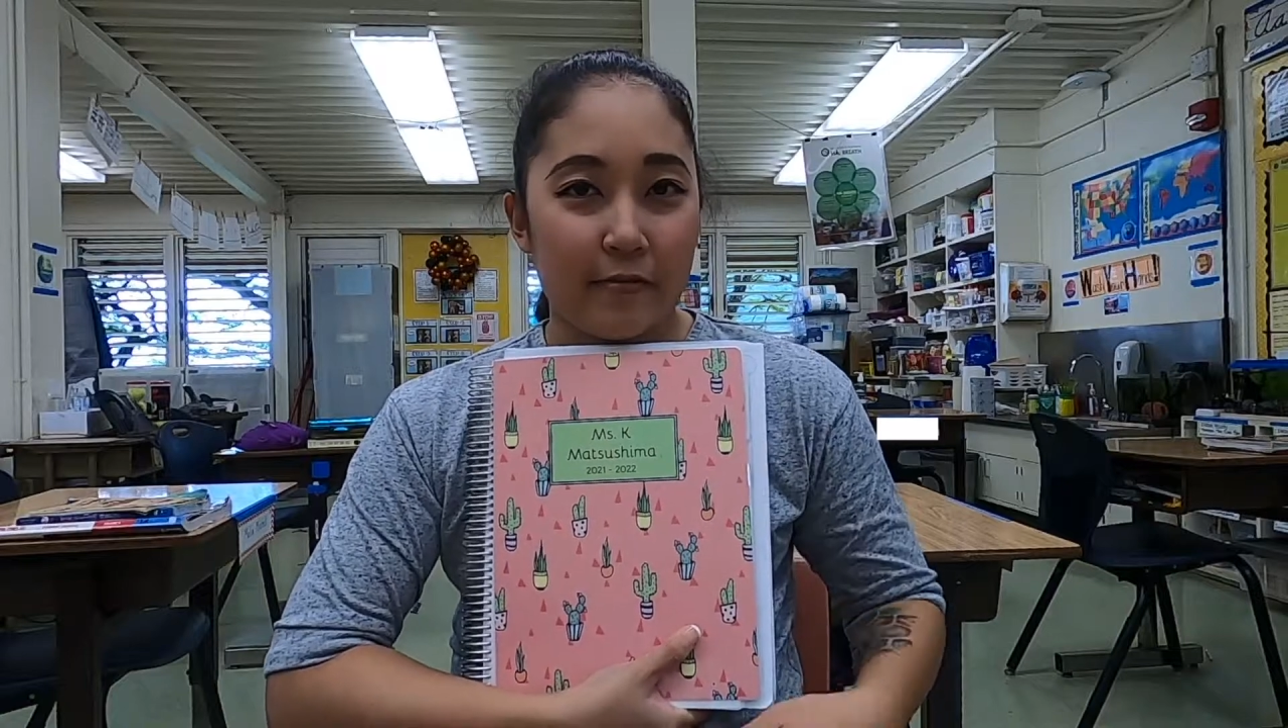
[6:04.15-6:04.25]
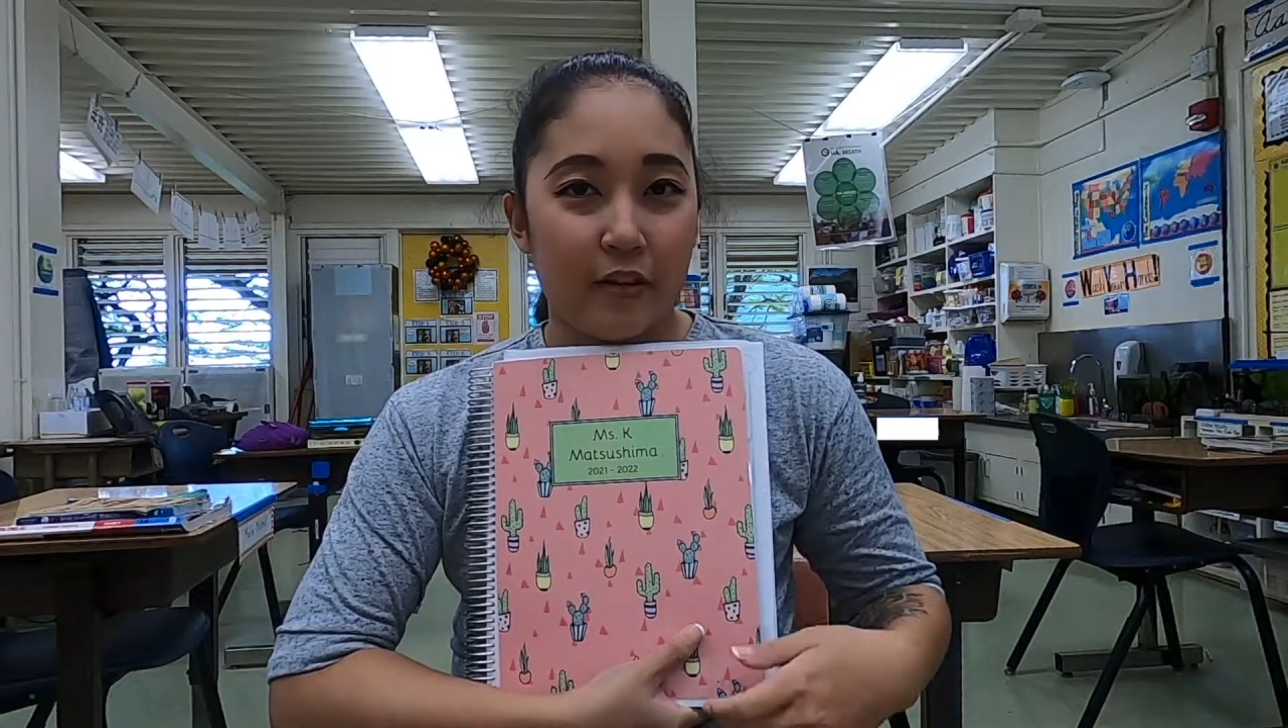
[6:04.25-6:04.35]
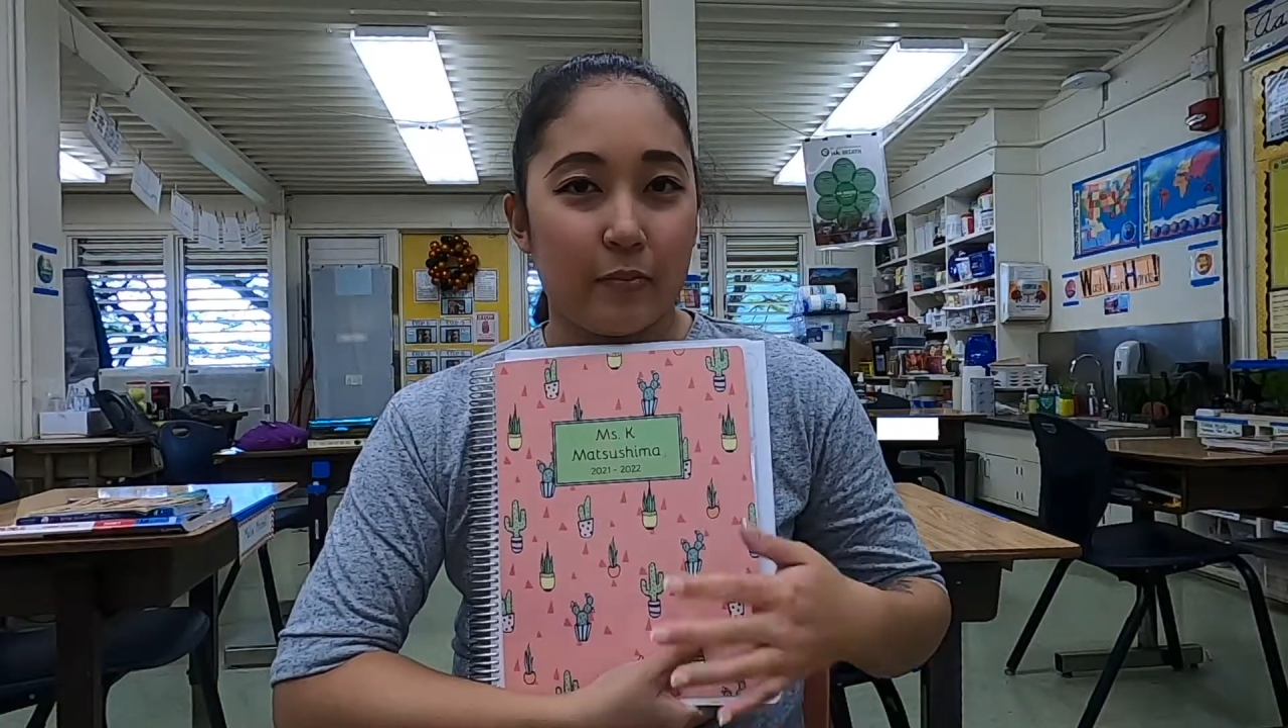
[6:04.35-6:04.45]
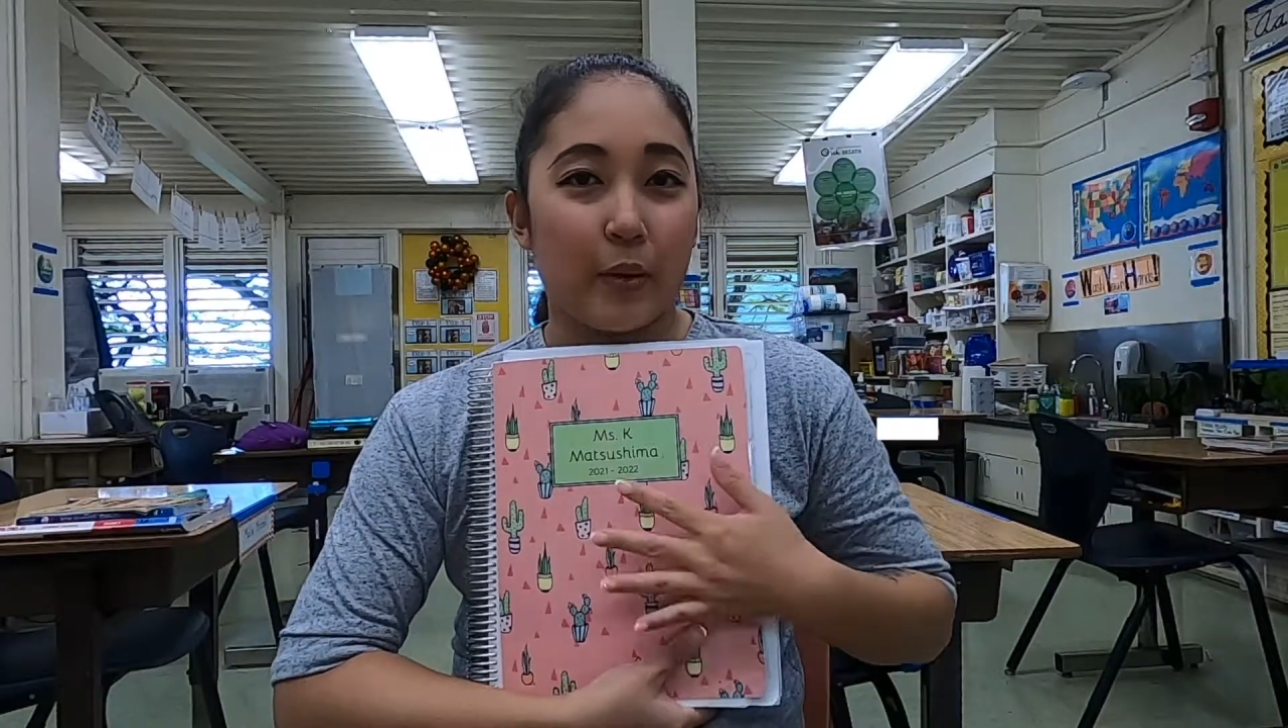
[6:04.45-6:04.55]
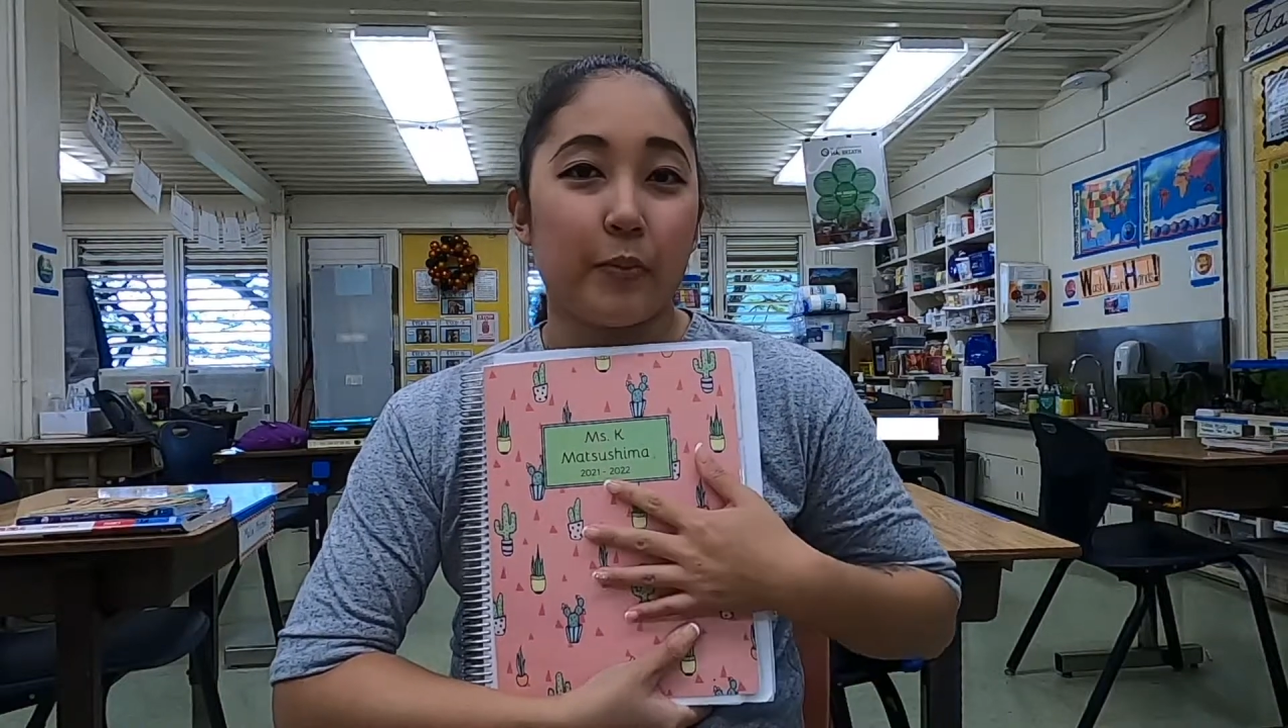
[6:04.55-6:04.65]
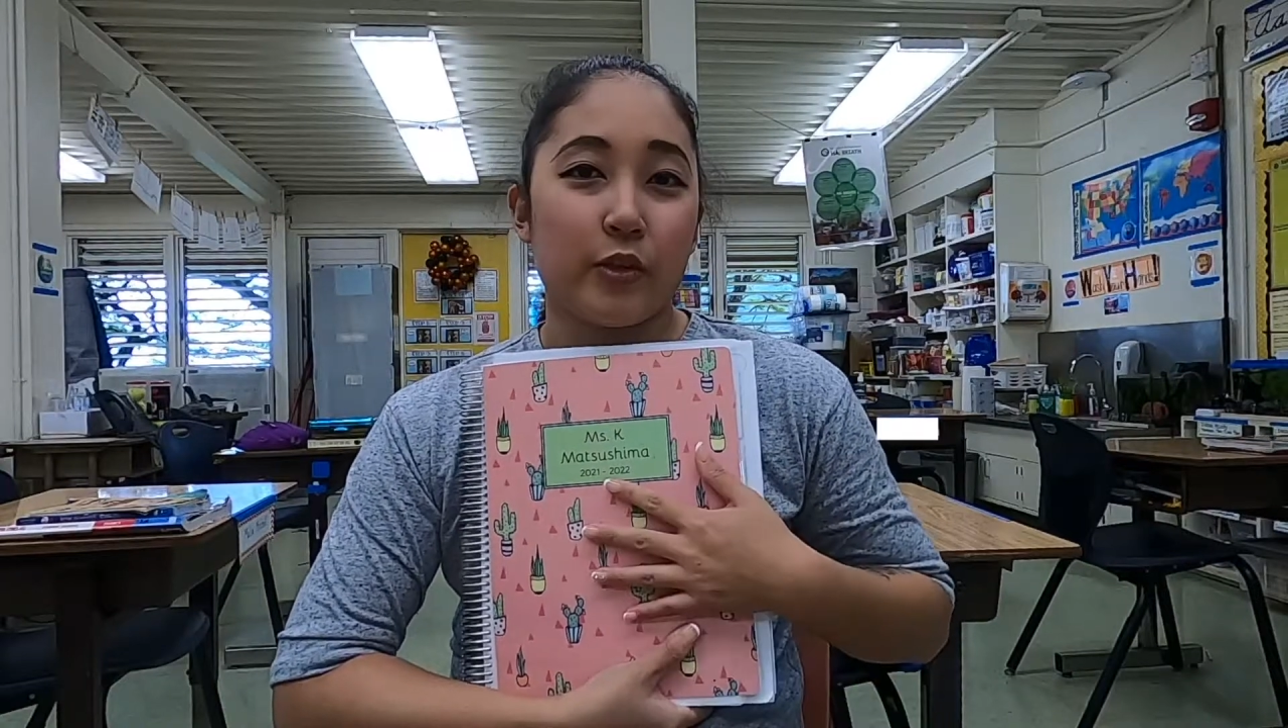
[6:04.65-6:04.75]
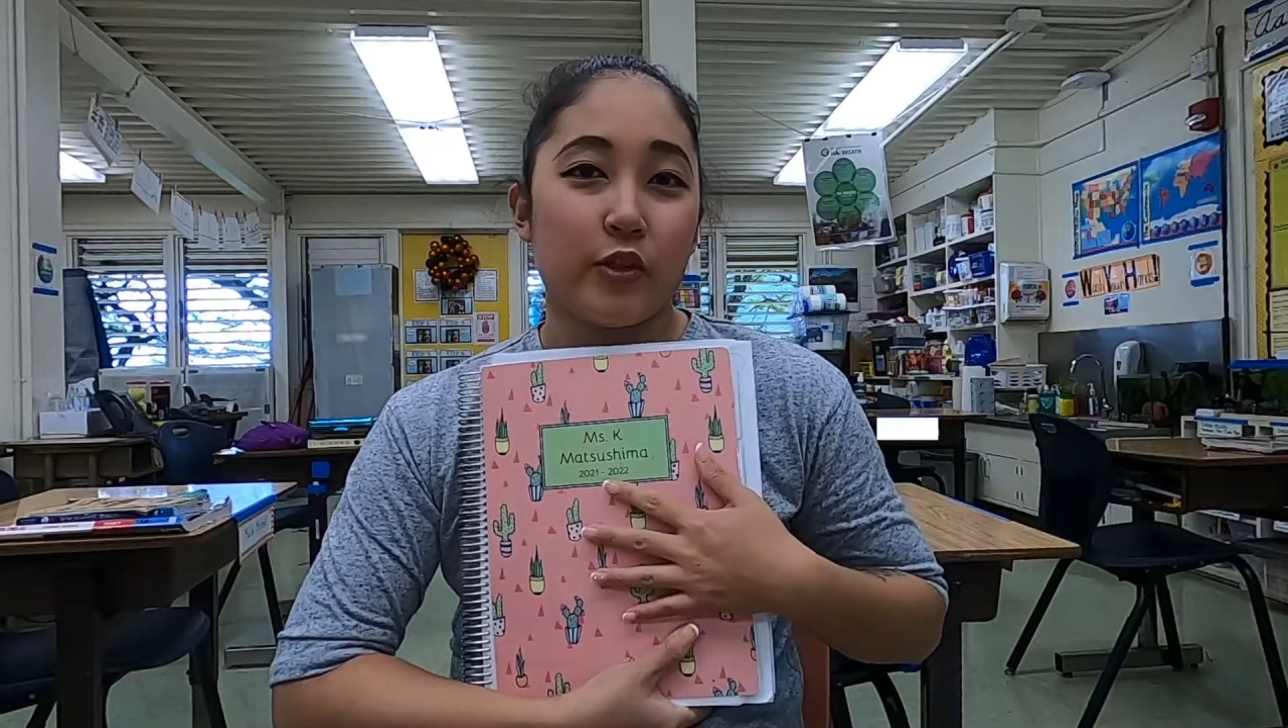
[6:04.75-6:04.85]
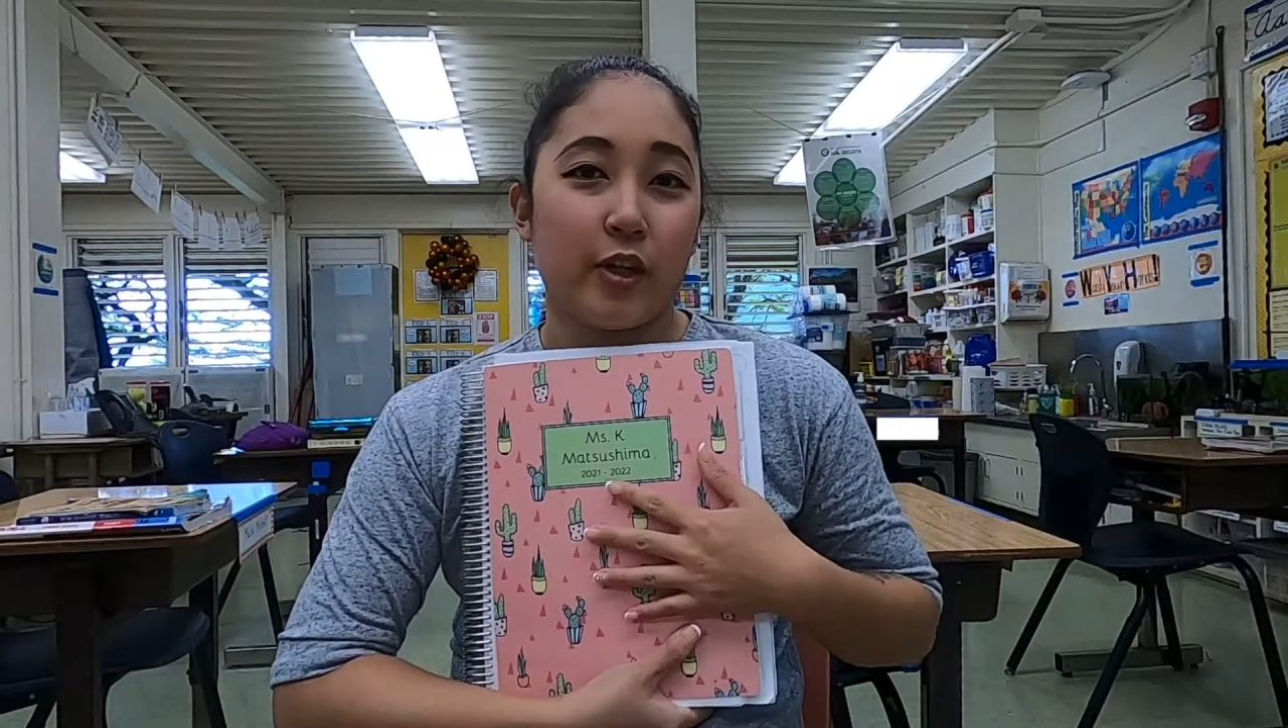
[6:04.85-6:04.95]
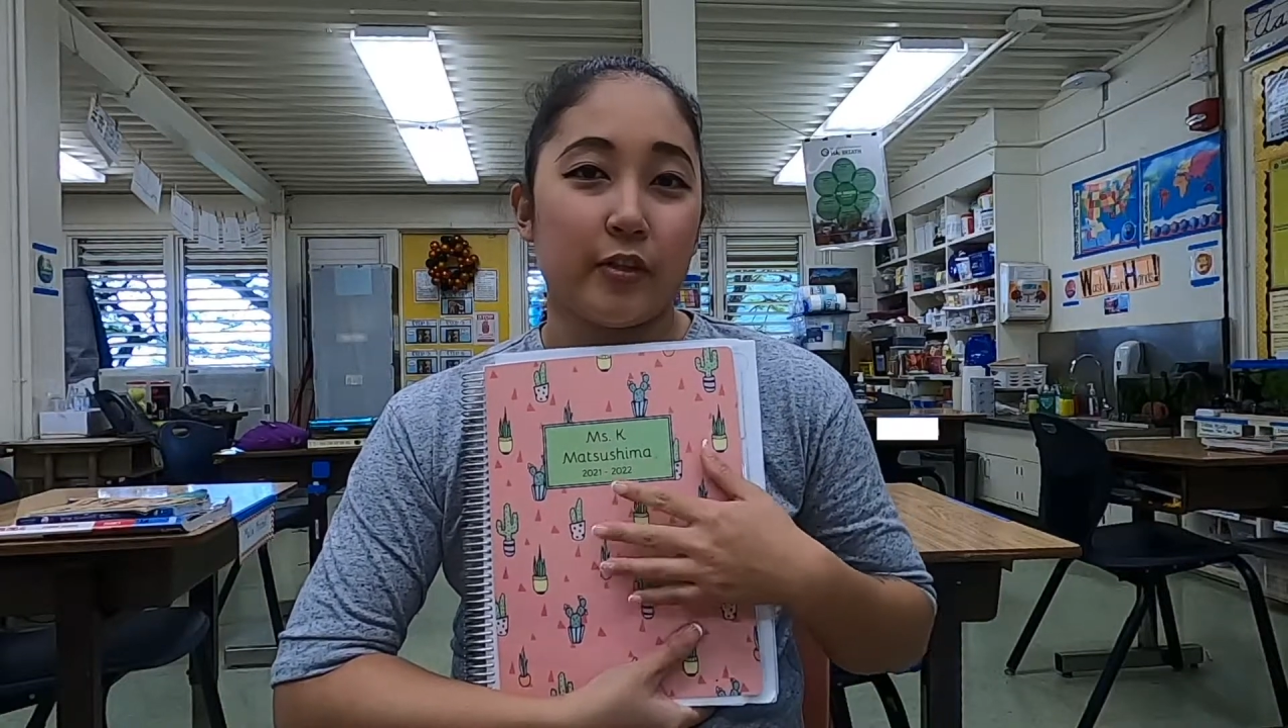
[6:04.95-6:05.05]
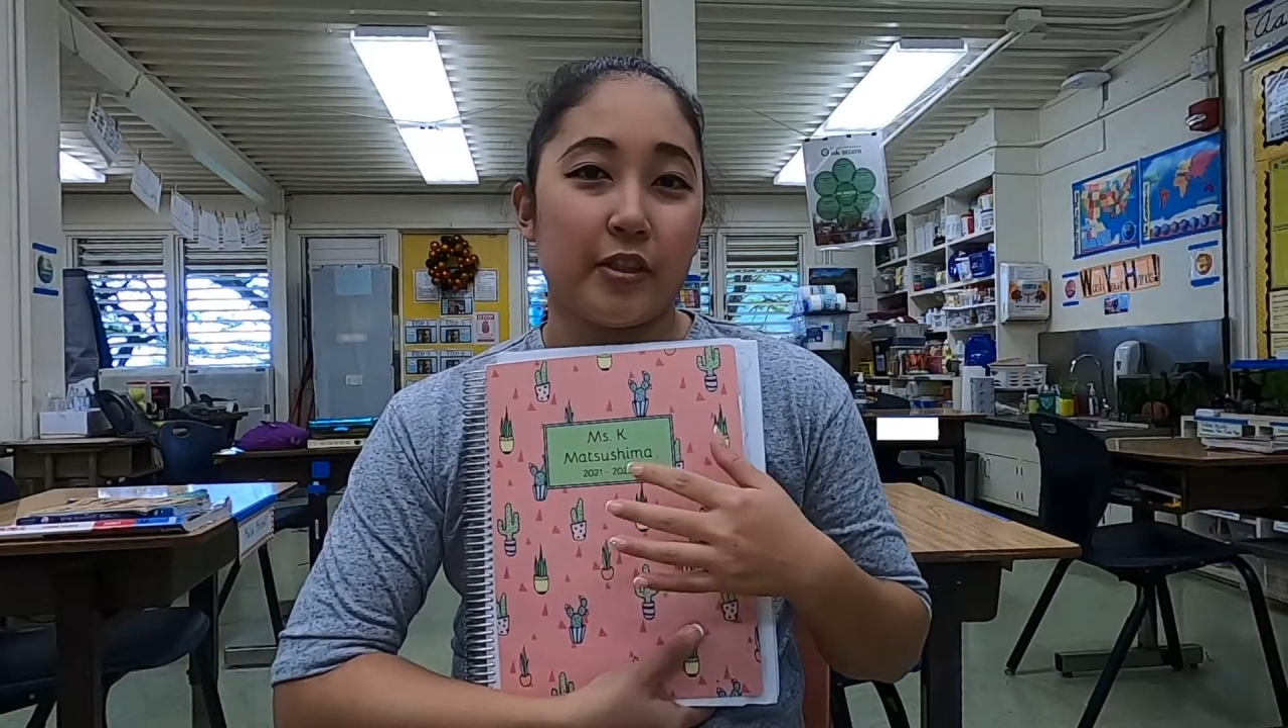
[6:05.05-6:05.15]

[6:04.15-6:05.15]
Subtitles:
found Purple Trail